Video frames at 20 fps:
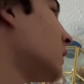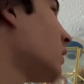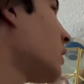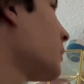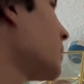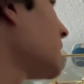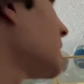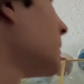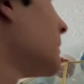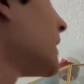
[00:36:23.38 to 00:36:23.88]
if I
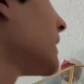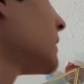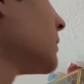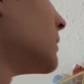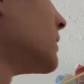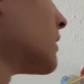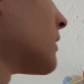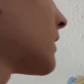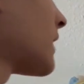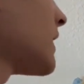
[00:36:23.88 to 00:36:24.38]
put them next to each
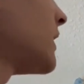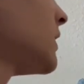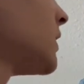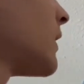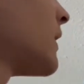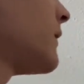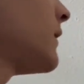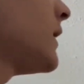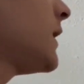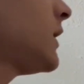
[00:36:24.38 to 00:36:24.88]
other, I don't know,
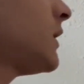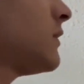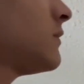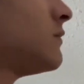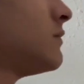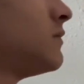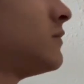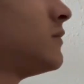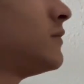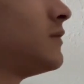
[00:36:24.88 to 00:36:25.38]
I feel like
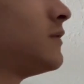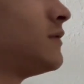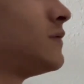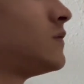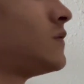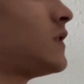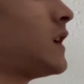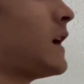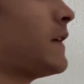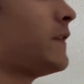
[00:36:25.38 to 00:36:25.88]

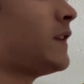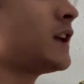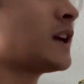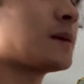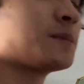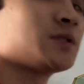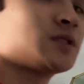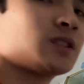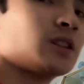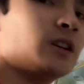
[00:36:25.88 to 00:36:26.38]

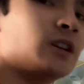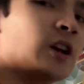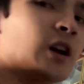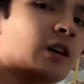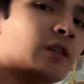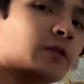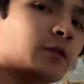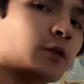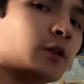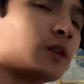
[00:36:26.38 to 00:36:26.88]
I'm just gonna
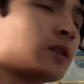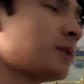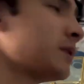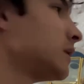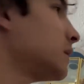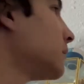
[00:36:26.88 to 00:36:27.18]
go for it.